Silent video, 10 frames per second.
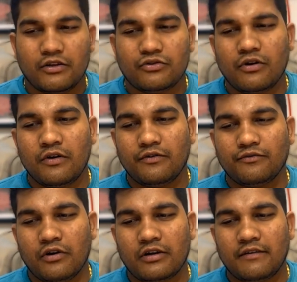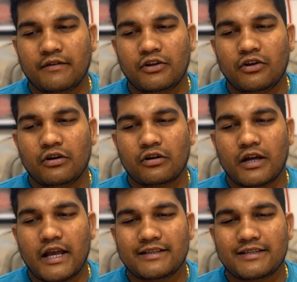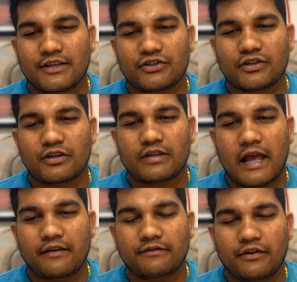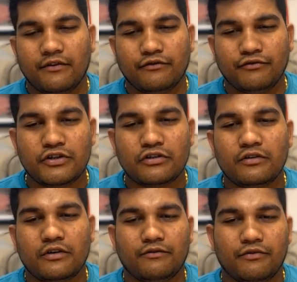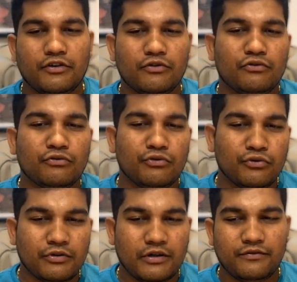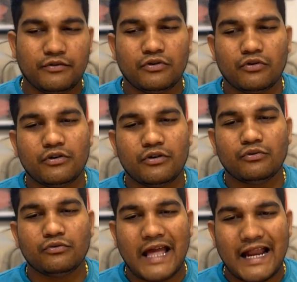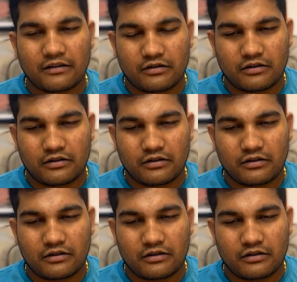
So whatever your ancestors have wished for you to do, if you don't do that,